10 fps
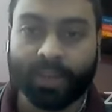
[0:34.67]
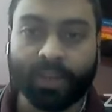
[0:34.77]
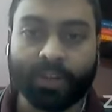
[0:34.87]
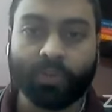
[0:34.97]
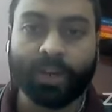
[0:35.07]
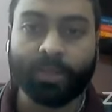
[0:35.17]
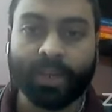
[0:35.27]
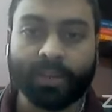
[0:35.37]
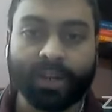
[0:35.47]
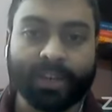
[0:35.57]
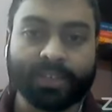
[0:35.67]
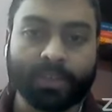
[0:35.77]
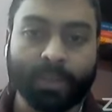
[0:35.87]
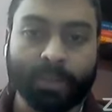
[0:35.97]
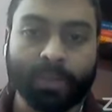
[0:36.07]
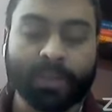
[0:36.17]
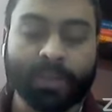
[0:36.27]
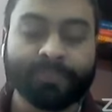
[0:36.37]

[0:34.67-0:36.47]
the due date being 30th September.